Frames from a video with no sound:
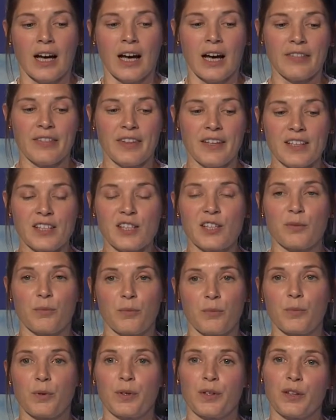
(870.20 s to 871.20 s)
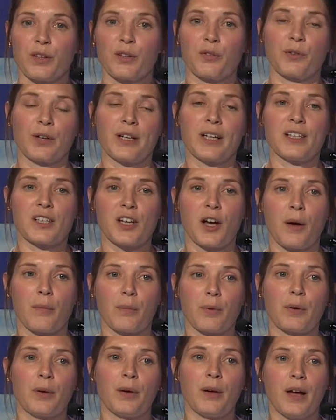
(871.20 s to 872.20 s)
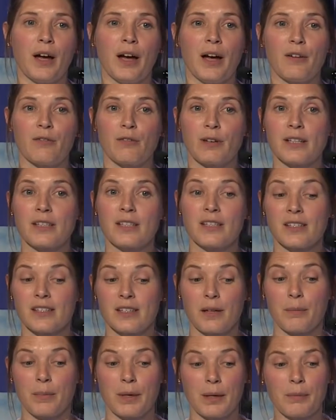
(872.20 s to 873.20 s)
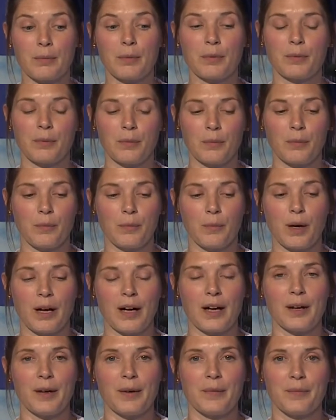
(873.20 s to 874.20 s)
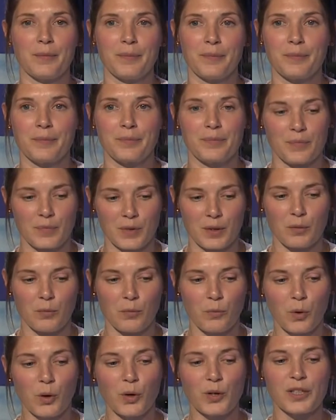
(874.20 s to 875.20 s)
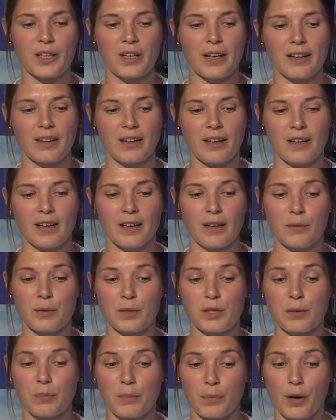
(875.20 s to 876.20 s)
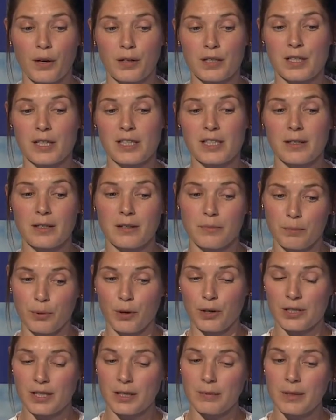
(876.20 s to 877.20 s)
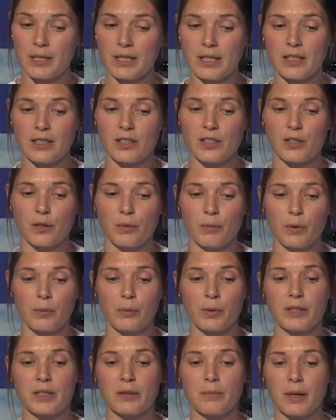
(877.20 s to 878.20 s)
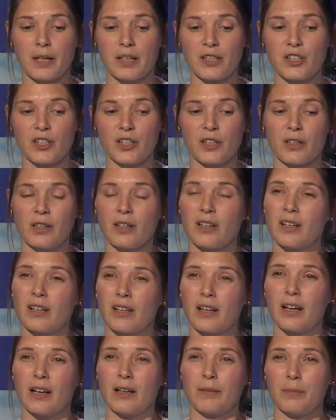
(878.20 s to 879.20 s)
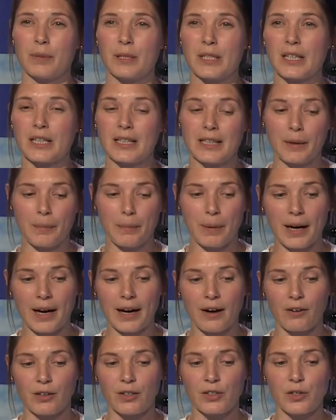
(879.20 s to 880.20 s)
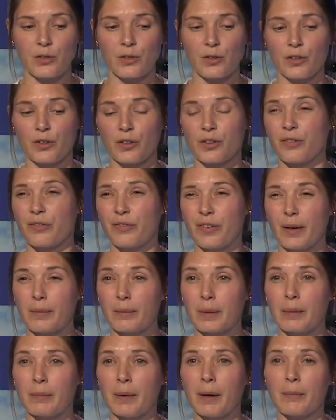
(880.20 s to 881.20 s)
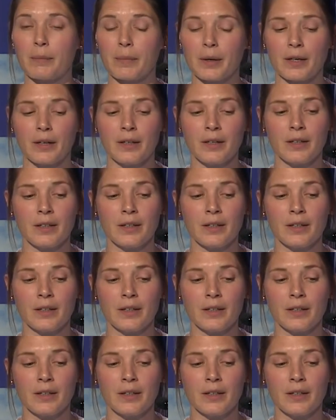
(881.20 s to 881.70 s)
And these were the 3 top reasons that people would. And it was the proximity to someone with dementia, particularly a parent or another family member.